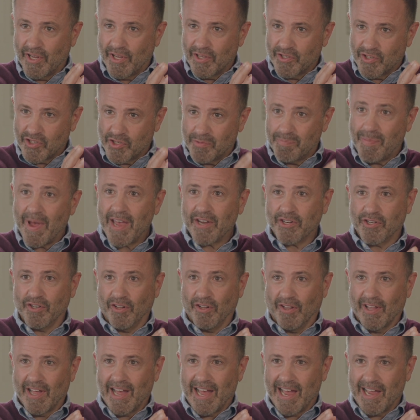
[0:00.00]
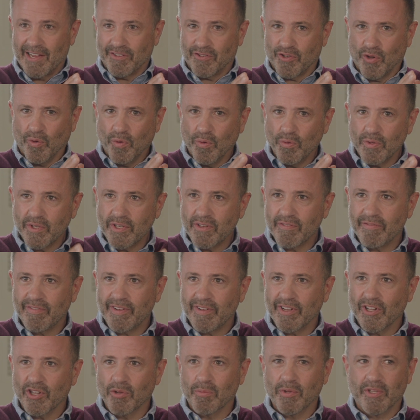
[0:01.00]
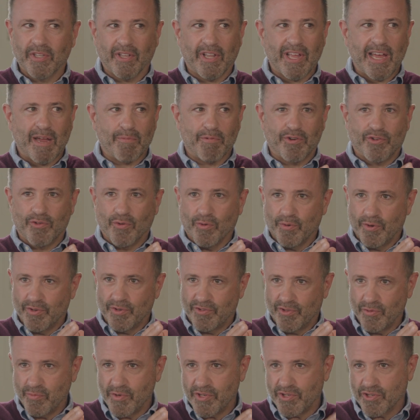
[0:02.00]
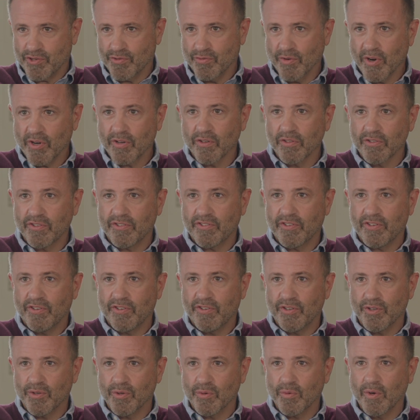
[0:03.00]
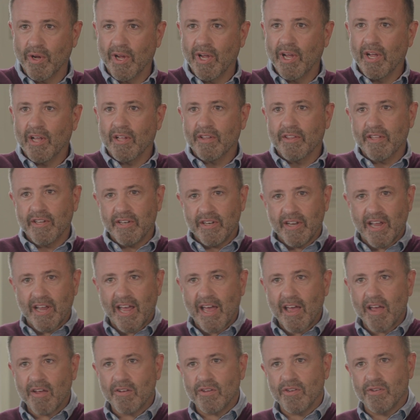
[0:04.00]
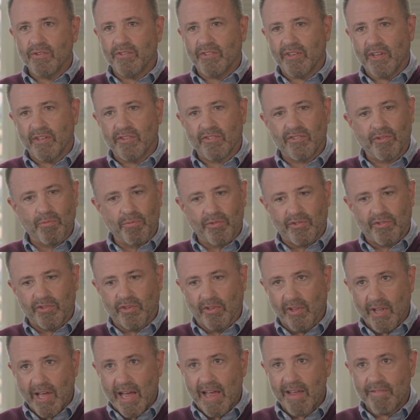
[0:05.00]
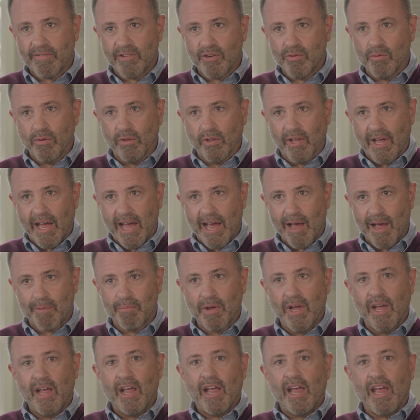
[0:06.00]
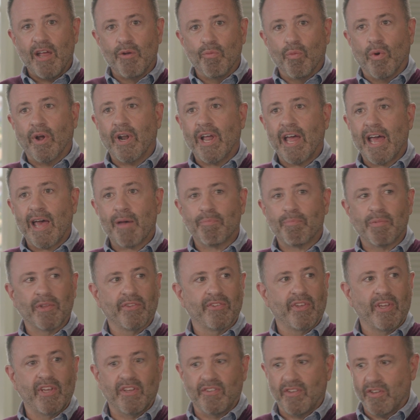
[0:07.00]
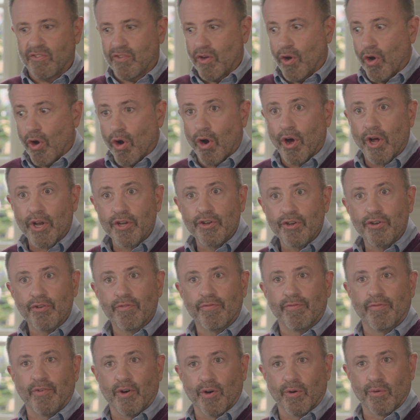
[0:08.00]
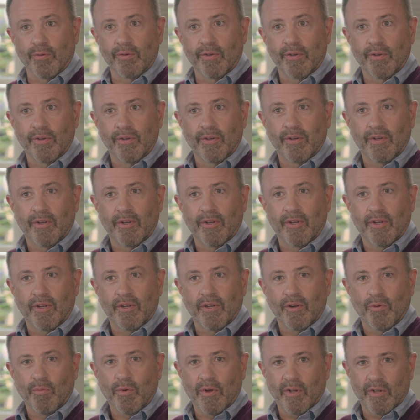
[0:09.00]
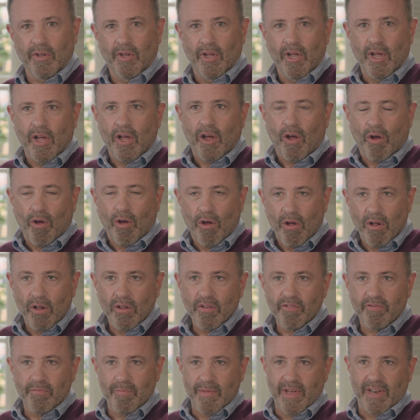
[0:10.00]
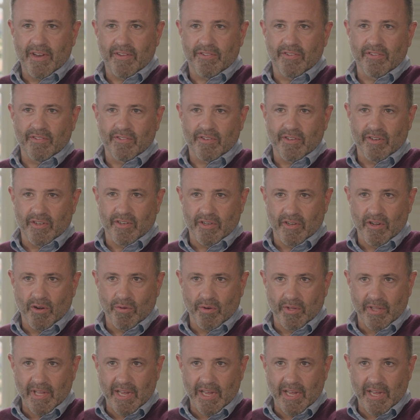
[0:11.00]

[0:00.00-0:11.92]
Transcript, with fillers: specialized, only available in laboratories that we struggled to do, that now you send some saliva to a lab, and what happens is it's on your phone. Well, all of medicine is going to go in